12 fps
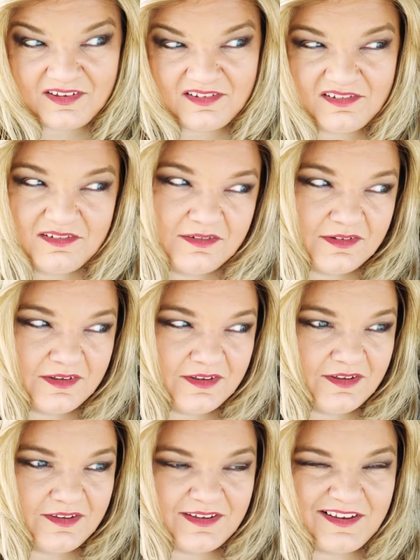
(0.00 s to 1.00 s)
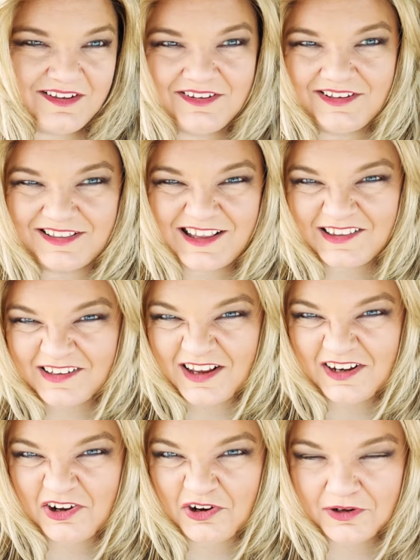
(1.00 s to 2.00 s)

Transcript: and it's kind of like, that's kind of